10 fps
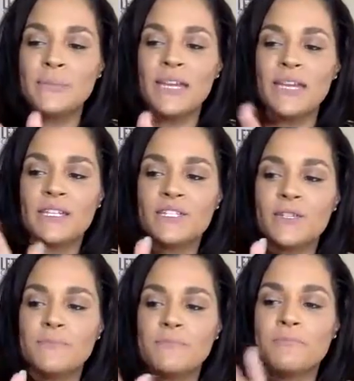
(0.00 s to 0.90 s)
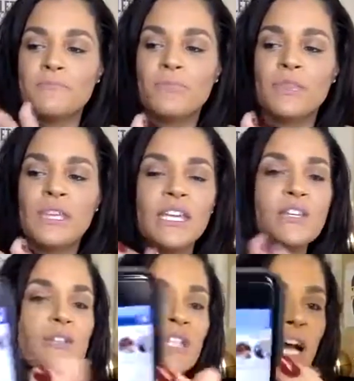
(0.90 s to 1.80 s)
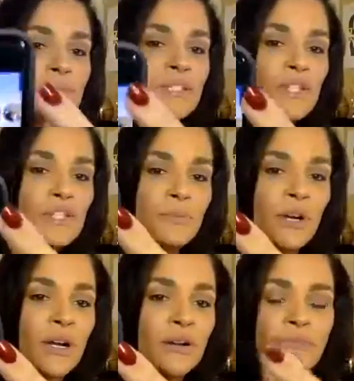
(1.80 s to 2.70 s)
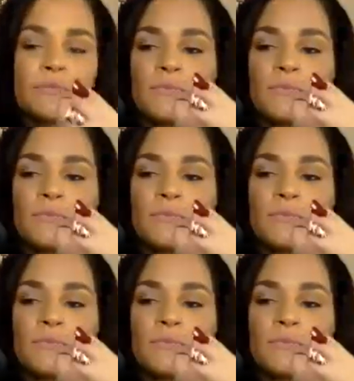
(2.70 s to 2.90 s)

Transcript: page, in your top search bar,